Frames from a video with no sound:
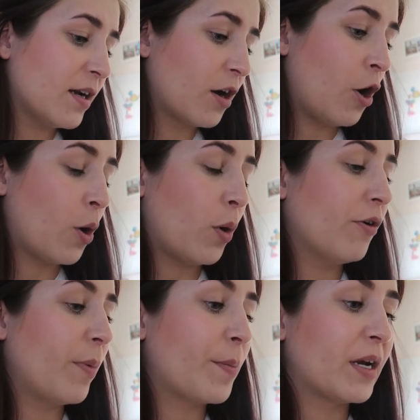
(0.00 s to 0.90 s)
I can't
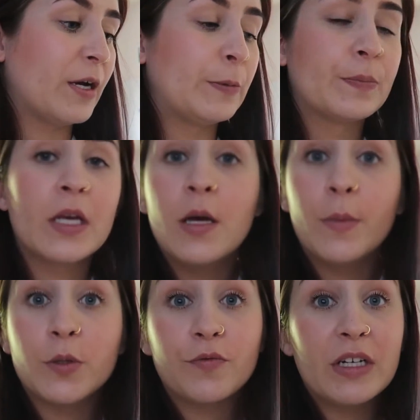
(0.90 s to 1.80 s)
quite remember now,
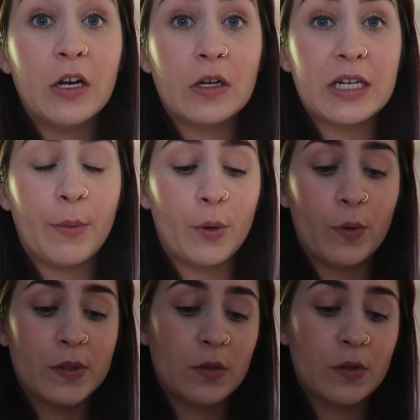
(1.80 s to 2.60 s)
but it was a really long time ago.